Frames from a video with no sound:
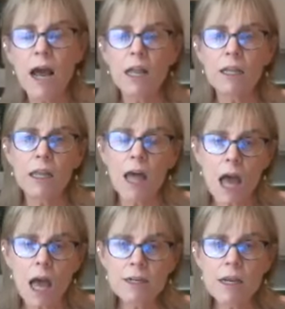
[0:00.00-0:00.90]
A
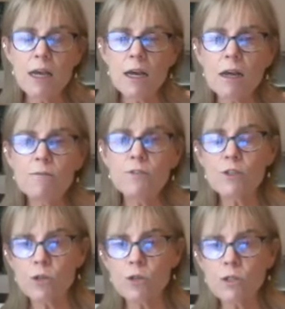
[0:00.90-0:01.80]
lot of
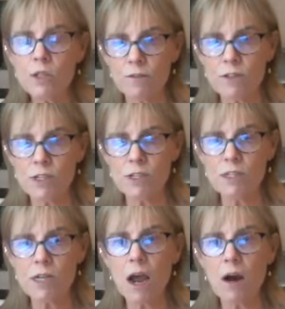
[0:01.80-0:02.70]
social
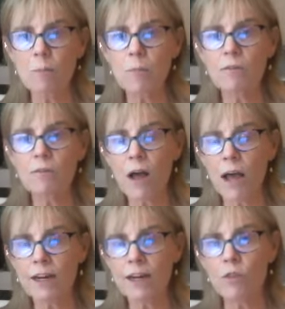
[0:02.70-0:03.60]
services are
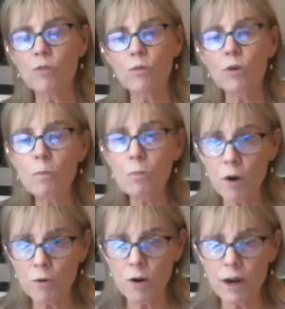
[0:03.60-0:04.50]
provided through
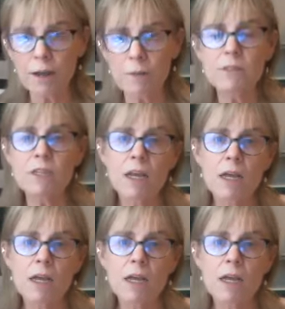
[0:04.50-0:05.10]
programs